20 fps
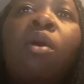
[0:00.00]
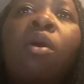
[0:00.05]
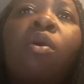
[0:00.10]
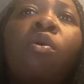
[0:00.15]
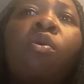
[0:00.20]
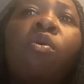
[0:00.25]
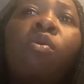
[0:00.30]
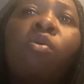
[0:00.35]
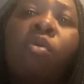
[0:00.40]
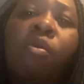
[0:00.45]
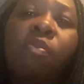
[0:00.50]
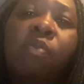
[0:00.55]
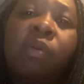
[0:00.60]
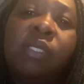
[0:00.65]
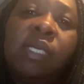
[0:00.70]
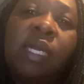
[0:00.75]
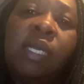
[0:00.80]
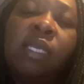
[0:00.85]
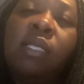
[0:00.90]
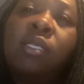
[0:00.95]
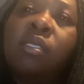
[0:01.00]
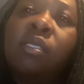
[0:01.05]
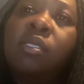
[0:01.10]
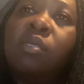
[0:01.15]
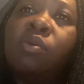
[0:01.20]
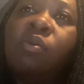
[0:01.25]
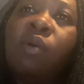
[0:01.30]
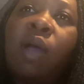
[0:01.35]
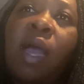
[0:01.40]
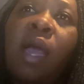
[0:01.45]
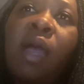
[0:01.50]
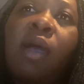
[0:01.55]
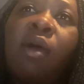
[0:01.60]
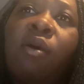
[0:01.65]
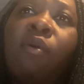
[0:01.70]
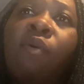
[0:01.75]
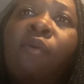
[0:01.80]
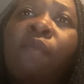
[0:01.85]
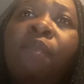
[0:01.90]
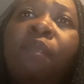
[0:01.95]
or pertaining to
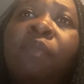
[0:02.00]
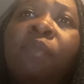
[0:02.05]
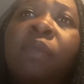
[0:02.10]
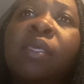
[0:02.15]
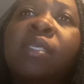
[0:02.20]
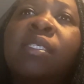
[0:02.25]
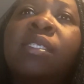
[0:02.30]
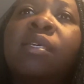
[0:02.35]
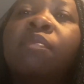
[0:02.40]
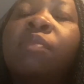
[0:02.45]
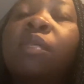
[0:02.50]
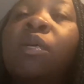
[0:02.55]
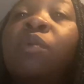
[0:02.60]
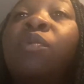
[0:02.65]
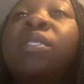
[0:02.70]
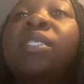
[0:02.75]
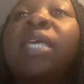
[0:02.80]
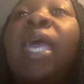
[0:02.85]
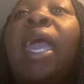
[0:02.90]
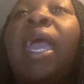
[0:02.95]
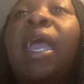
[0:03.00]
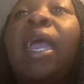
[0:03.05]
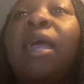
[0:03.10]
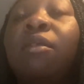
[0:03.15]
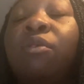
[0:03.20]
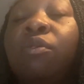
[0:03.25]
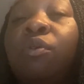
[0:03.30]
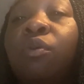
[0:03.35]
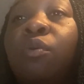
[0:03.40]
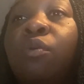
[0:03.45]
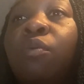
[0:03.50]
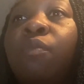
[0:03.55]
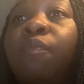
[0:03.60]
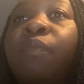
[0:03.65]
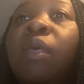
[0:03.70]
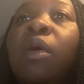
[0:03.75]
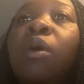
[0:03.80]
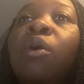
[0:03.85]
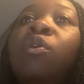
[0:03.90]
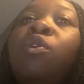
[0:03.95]
how something was handled,
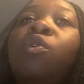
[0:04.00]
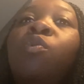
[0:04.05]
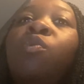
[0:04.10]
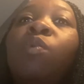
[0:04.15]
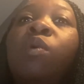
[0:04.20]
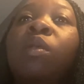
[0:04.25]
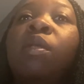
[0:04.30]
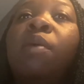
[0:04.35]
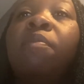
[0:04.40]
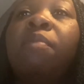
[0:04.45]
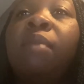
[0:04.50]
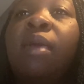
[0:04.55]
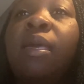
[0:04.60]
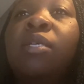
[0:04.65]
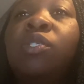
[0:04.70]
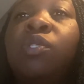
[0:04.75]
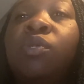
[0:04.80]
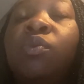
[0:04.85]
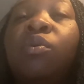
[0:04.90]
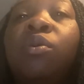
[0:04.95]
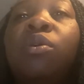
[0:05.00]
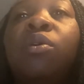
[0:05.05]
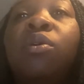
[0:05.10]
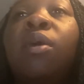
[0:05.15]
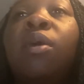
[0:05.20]
you want to make sure you're